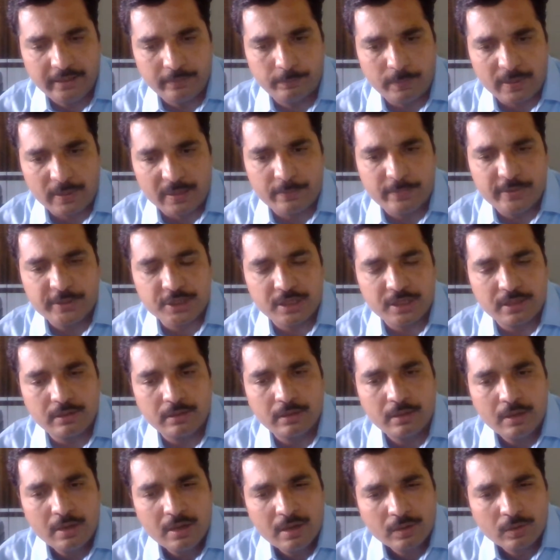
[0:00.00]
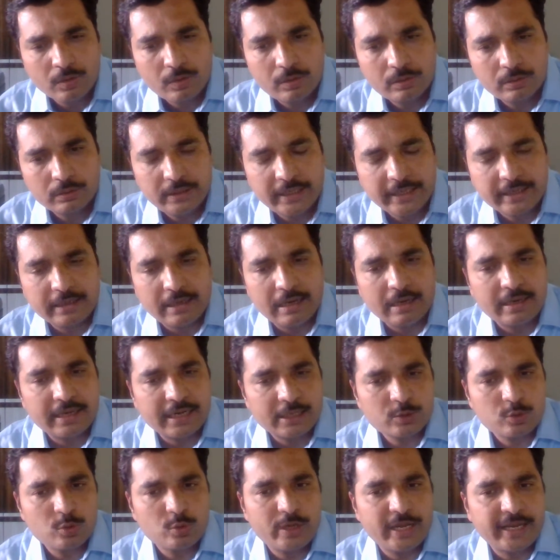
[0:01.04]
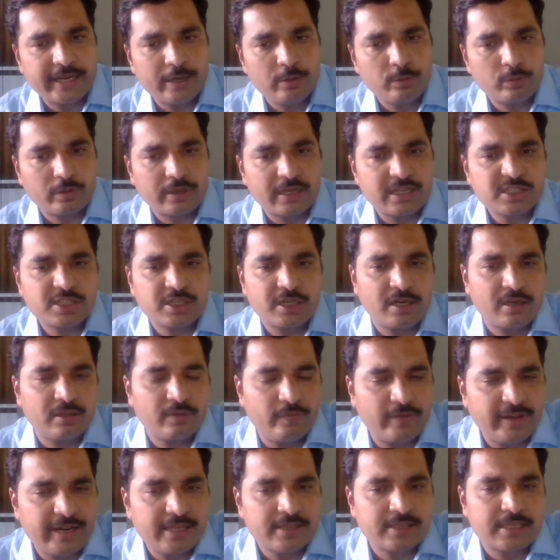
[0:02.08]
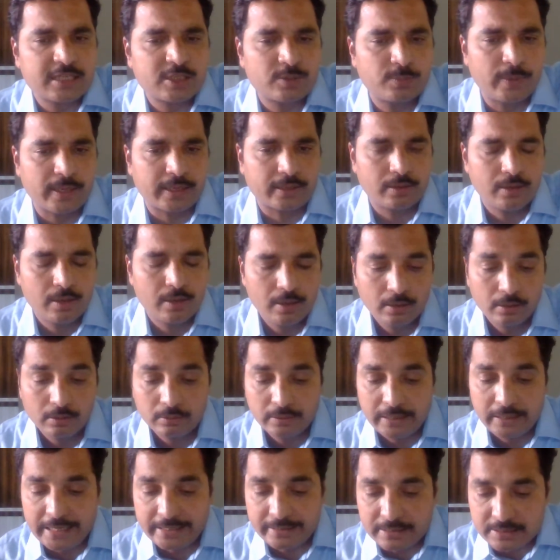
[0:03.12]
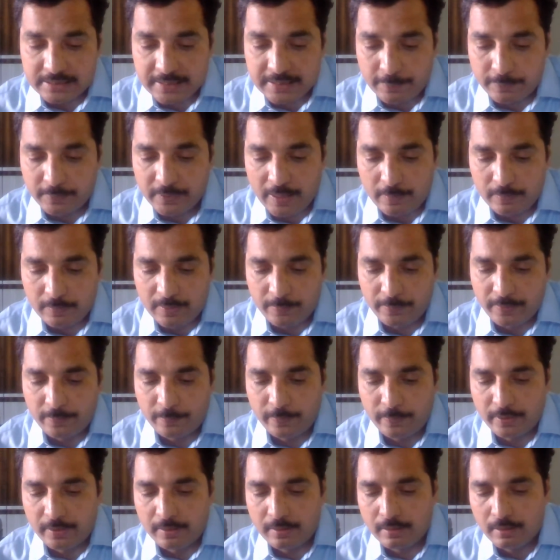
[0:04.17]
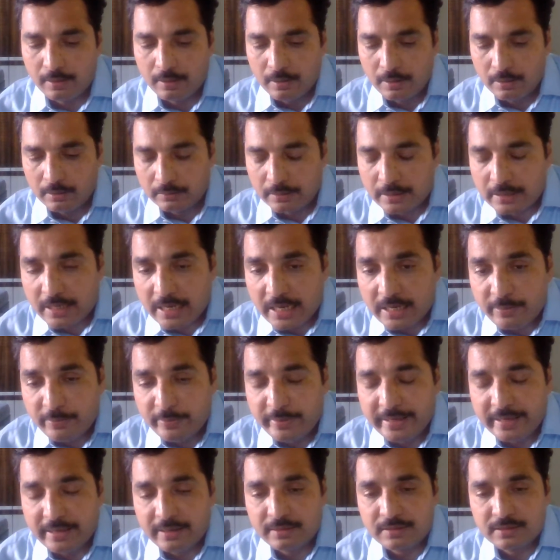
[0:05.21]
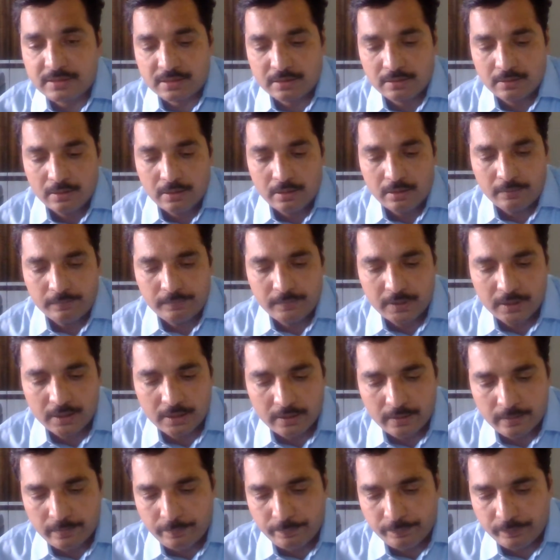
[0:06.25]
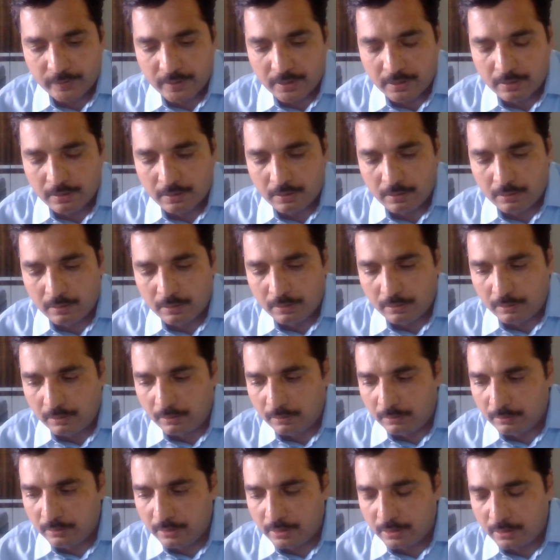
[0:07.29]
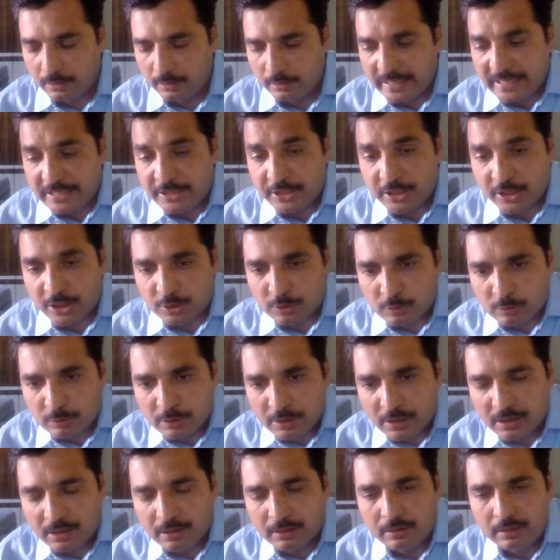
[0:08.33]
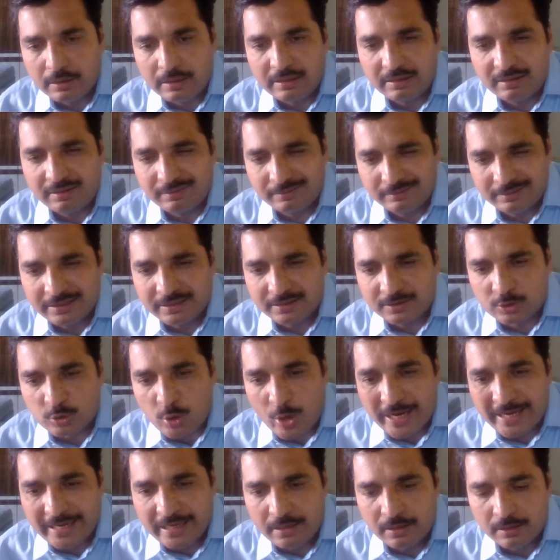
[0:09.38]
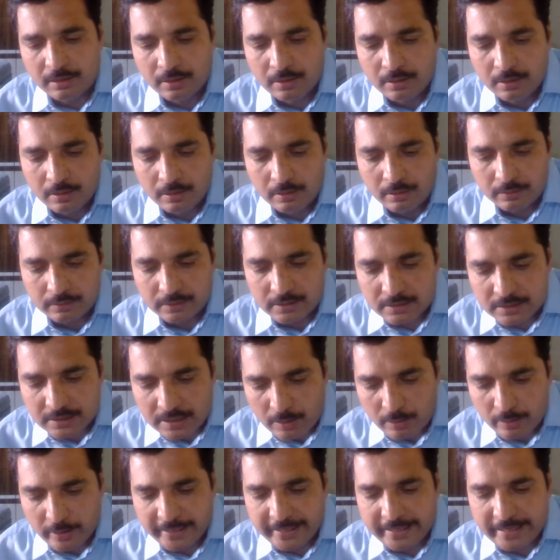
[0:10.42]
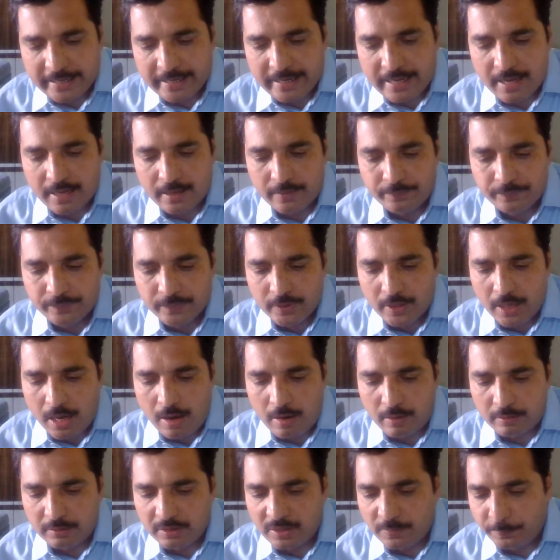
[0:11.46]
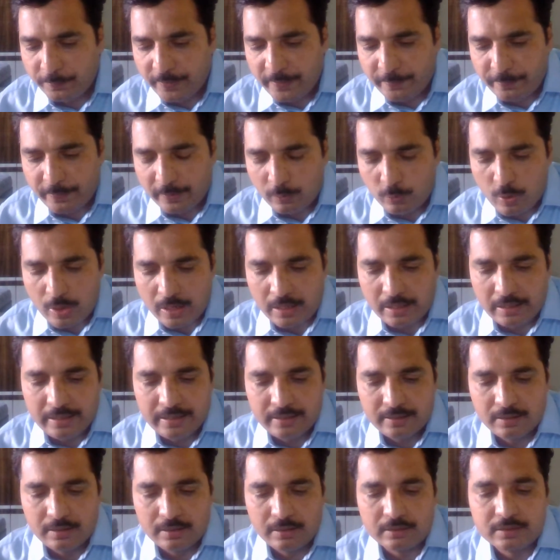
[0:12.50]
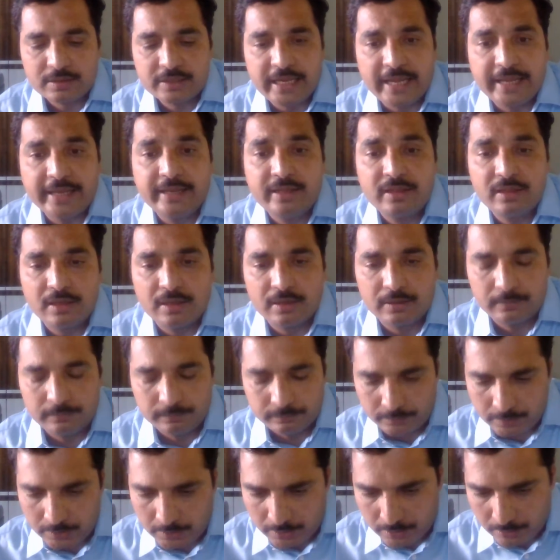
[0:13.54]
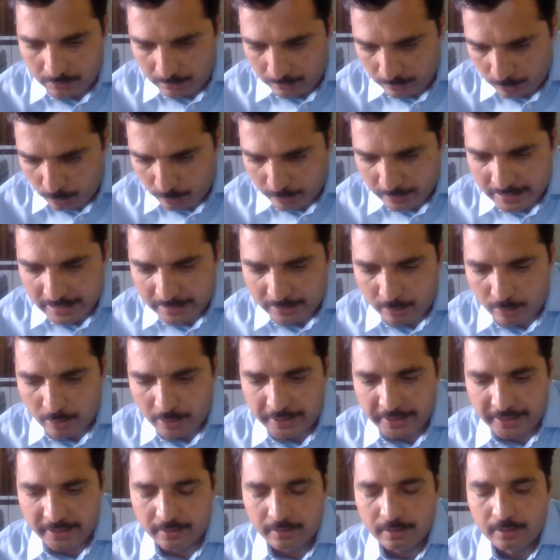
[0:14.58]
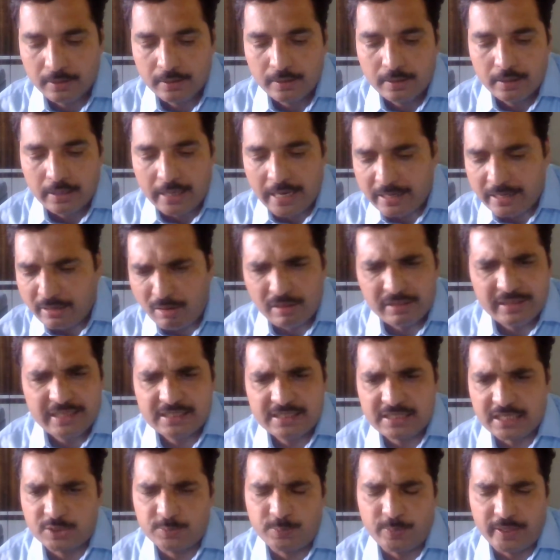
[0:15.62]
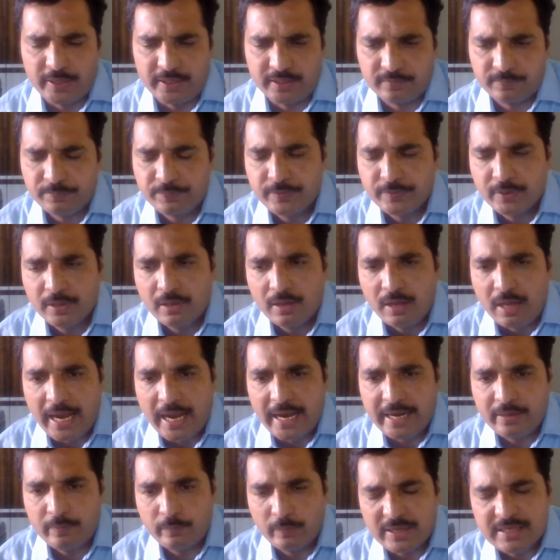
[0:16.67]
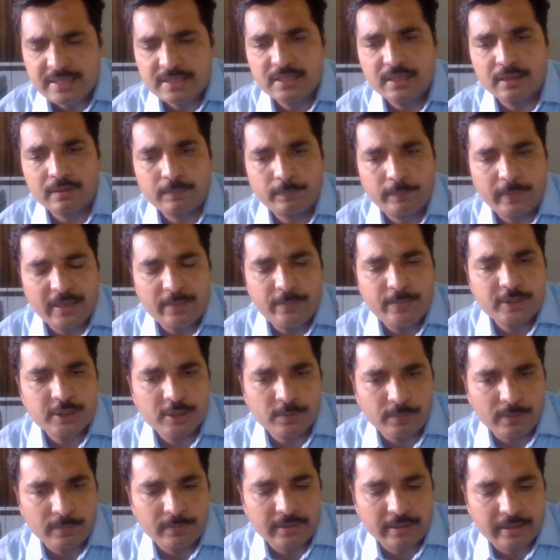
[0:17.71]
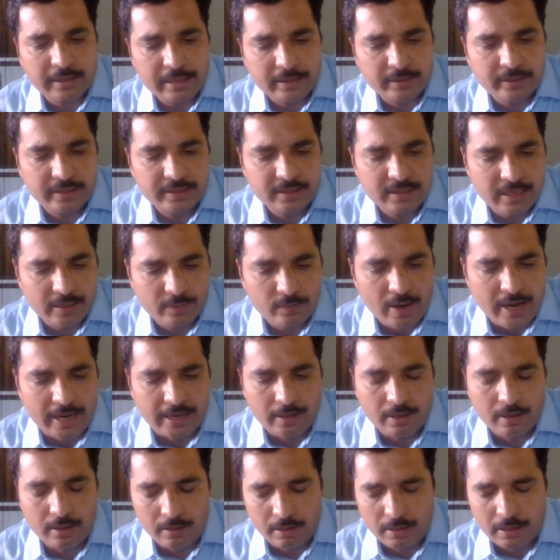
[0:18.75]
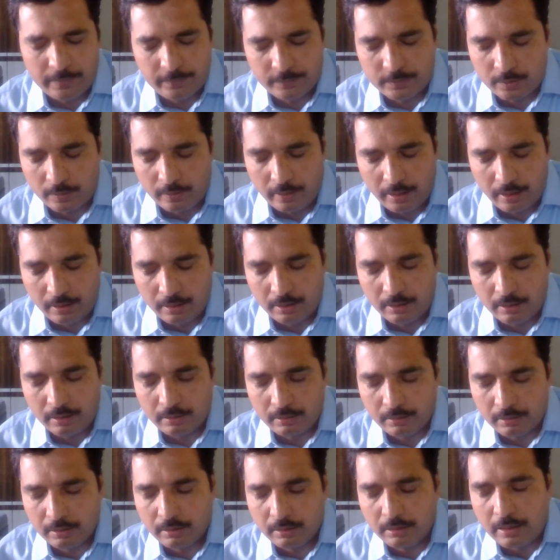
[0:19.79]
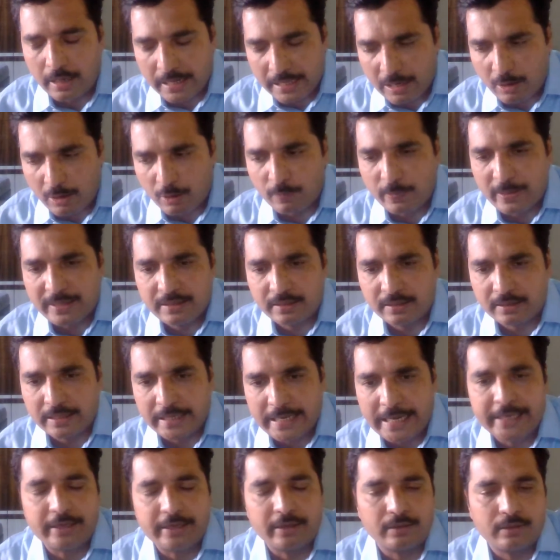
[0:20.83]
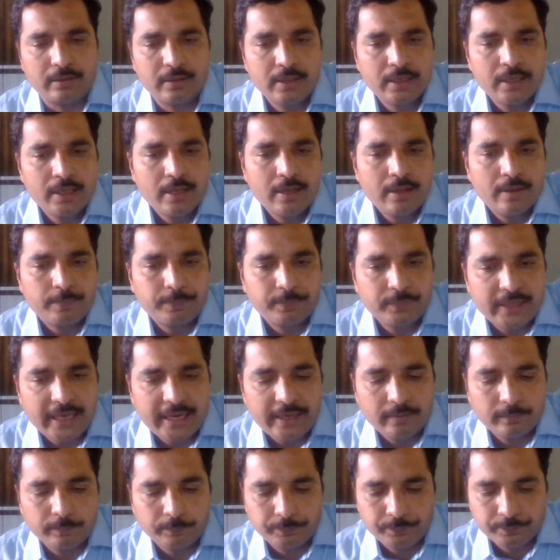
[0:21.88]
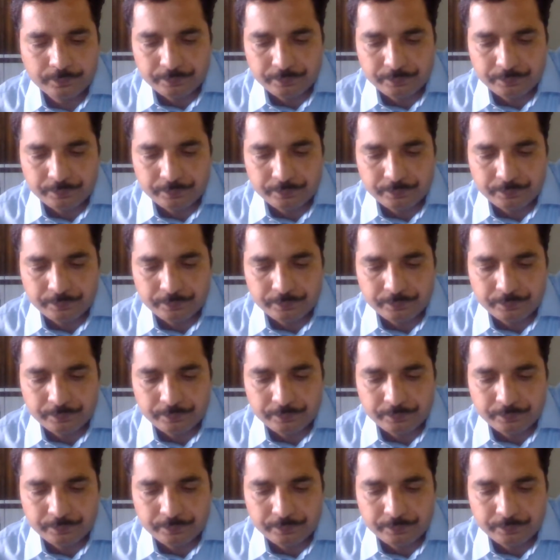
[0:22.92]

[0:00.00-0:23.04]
permission, the collector has to take into consideration various aspects like the safety of the people, the convenience, the dangers to the soil, the surrounding area, or the people who are staying in the local authority, and all this aspect. And once the permission from the collector is required, I'm sorry, allowed by the collector, then